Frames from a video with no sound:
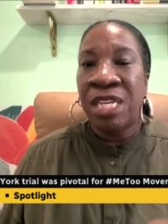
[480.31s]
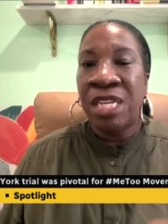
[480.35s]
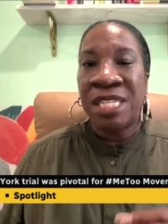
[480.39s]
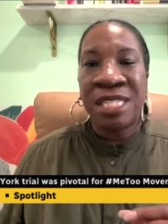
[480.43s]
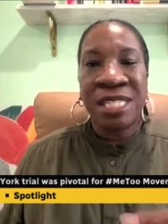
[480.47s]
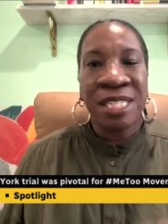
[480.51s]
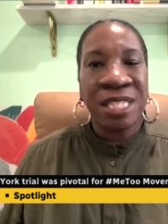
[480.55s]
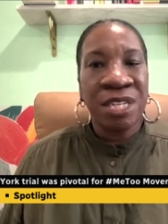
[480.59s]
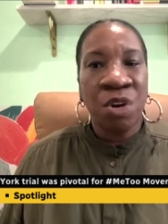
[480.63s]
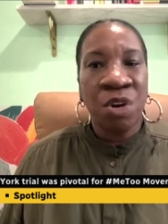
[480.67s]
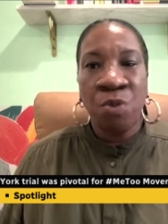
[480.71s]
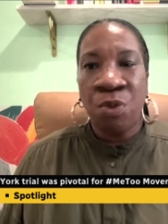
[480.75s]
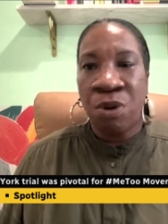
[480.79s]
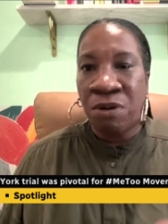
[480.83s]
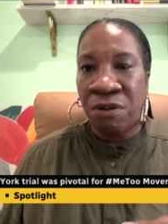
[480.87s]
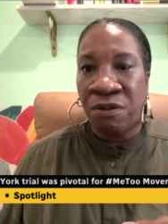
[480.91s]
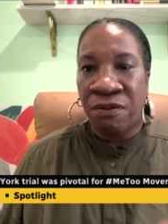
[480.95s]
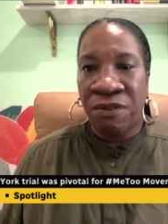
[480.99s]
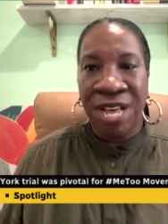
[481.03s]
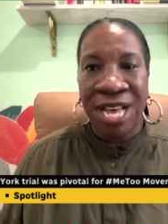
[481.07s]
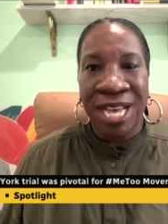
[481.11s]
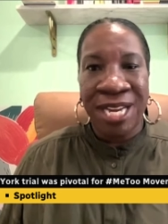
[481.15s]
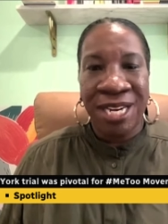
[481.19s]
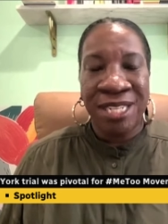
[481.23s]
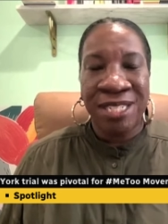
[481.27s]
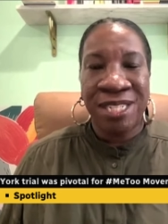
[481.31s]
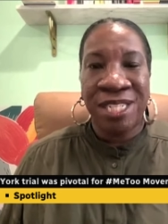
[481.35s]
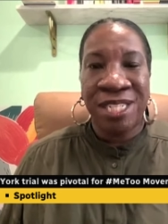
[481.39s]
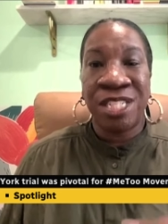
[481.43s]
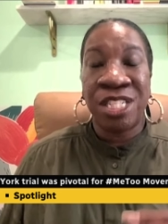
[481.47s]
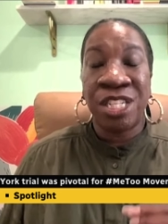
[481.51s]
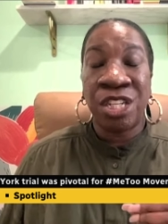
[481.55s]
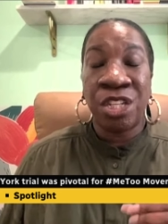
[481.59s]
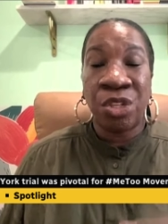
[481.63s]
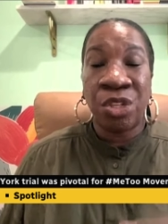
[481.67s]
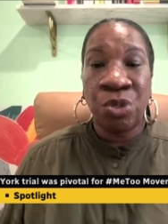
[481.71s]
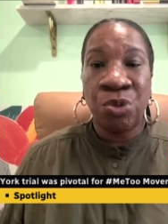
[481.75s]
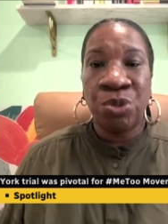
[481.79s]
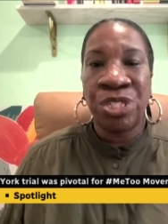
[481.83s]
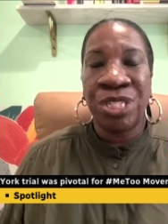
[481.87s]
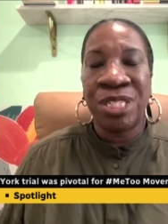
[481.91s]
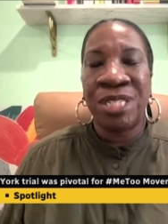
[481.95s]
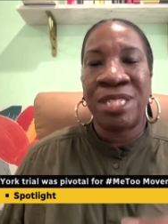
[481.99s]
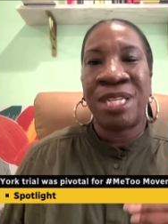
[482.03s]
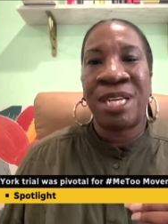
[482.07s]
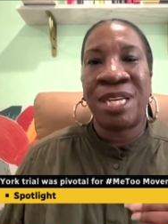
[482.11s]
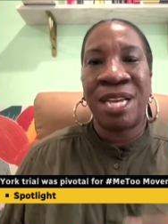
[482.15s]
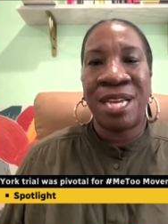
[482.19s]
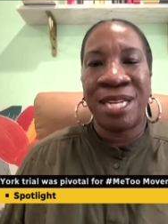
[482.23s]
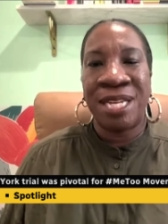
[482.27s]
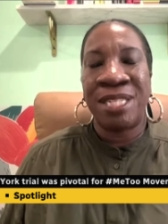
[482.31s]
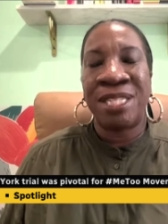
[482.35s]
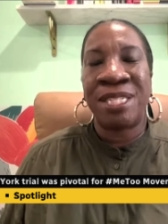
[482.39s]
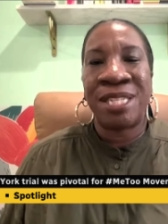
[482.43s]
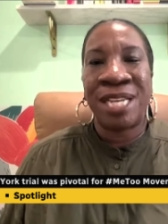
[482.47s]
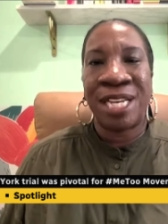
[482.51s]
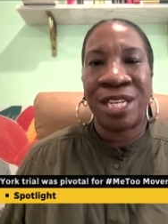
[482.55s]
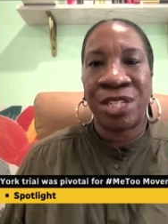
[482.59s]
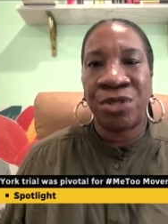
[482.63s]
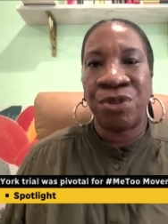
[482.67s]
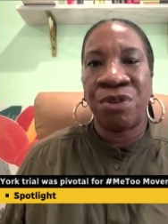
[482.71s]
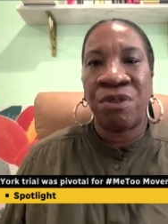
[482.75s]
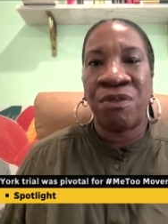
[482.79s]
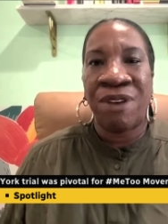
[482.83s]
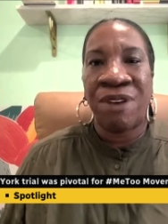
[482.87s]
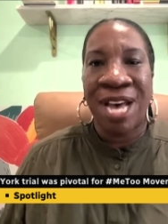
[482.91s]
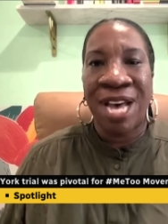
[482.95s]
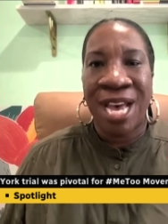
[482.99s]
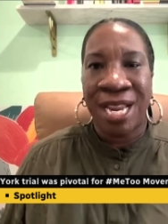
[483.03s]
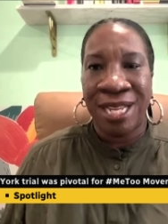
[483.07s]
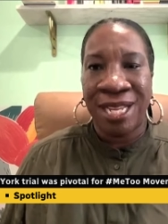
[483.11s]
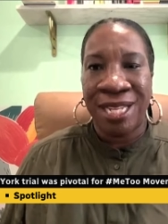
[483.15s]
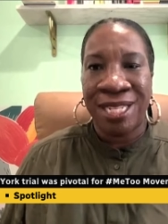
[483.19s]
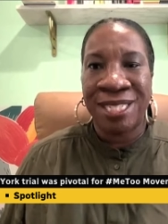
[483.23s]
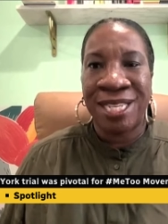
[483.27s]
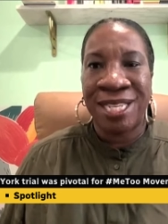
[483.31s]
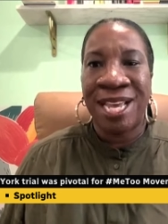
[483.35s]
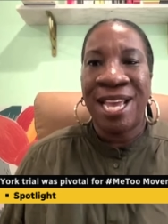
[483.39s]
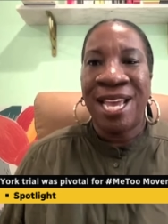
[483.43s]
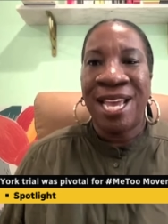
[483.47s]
still won't find us a solution to end sexual violence.